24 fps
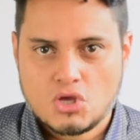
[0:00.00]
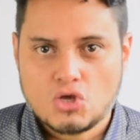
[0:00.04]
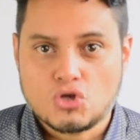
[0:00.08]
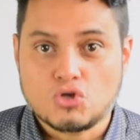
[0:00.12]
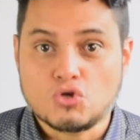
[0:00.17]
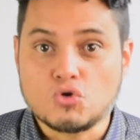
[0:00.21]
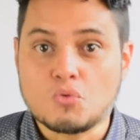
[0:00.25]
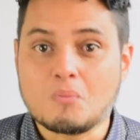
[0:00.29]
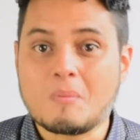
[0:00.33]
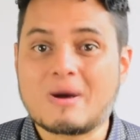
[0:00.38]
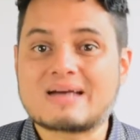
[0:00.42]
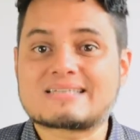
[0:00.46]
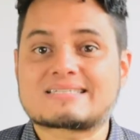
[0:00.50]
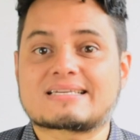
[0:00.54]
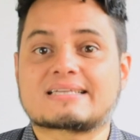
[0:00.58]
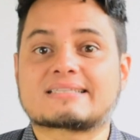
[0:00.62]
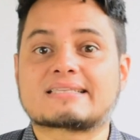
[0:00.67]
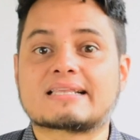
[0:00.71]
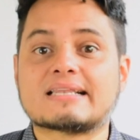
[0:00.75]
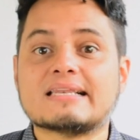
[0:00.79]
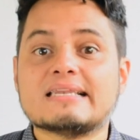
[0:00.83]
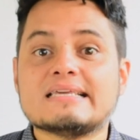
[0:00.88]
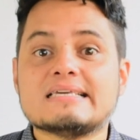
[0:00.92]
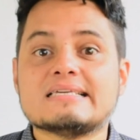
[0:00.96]
You must
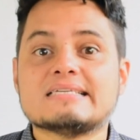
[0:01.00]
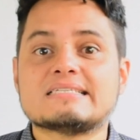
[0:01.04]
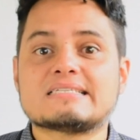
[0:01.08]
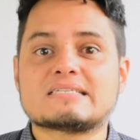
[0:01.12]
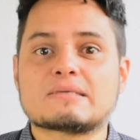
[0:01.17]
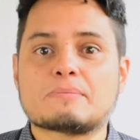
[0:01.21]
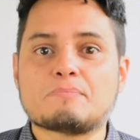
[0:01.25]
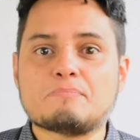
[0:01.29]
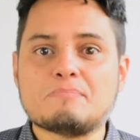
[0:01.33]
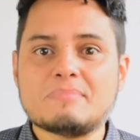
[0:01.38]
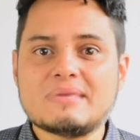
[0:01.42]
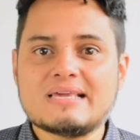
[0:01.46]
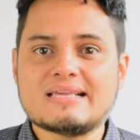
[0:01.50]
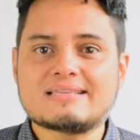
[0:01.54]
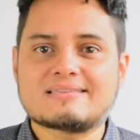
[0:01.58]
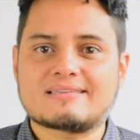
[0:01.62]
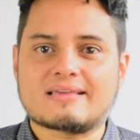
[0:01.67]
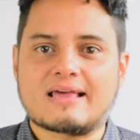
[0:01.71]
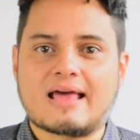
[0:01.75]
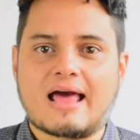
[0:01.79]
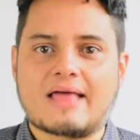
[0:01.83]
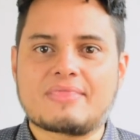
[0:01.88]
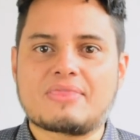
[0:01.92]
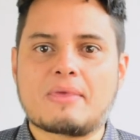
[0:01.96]
at least meet
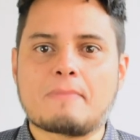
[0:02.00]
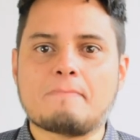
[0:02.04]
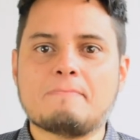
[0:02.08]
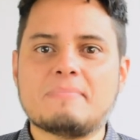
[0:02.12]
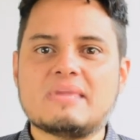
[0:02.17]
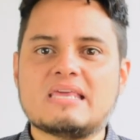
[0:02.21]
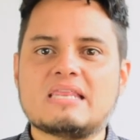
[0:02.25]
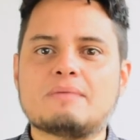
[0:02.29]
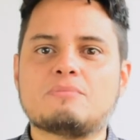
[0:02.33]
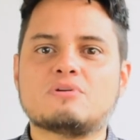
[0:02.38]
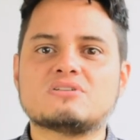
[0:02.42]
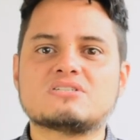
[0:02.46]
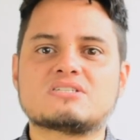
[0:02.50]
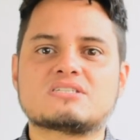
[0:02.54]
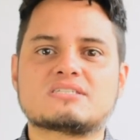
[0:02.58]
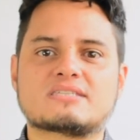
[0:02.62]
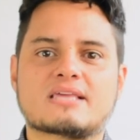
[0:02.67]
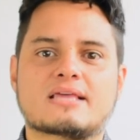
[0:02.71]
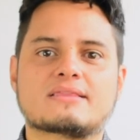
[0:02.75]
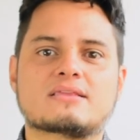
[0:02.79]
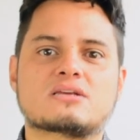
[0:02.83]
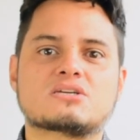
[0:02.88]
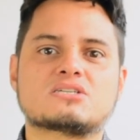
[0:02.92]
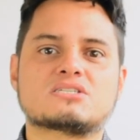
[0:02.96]
the minimum
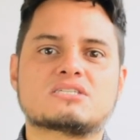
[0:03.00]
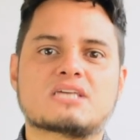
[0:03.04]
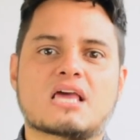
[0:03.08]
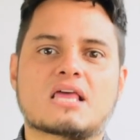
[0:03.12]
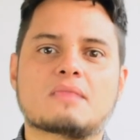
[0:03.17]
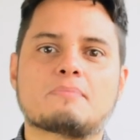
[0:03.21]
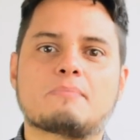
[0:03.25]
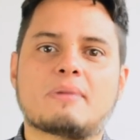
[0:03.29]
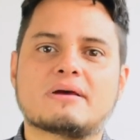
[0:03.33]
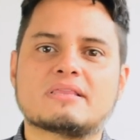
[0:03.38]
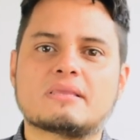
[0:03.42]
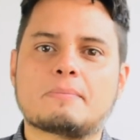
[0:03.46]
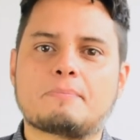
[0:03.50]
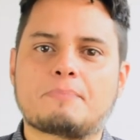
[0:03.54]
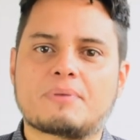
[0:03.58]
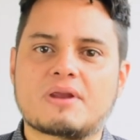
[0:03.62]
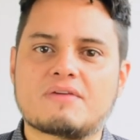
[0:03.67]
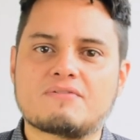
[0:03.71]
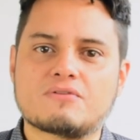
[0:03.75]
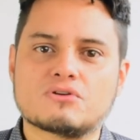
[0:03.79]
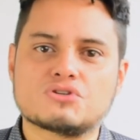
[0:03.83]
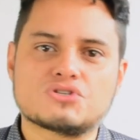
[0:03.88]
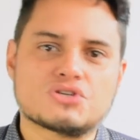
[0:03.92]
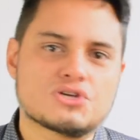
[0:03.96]
standard set by the
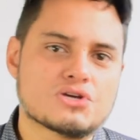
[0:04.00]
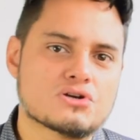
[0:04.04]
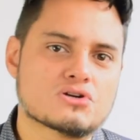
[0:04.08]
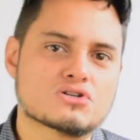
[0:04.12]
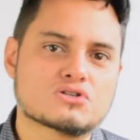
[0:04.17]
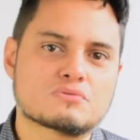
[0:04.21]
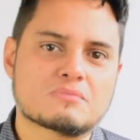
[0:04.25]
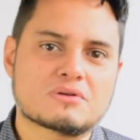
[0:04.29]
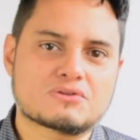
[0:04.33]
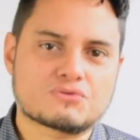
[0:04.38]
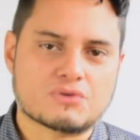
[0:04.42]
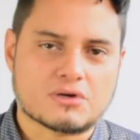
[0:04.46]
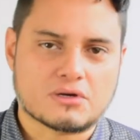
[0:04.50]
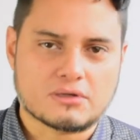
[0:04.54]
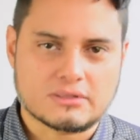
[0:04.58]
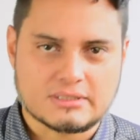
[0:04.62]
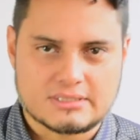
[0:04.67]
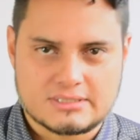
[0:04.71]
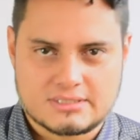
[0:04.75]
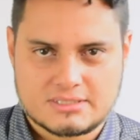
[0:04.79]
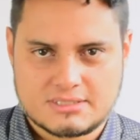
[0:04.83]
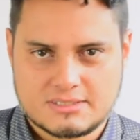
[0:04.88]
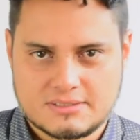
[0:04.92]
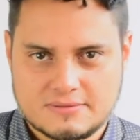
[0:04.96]
previous year's
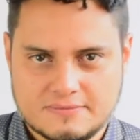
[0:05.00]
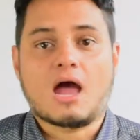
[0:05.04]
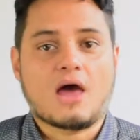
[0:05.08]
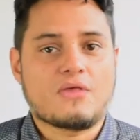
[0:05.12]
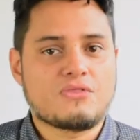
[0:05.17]
matriculants.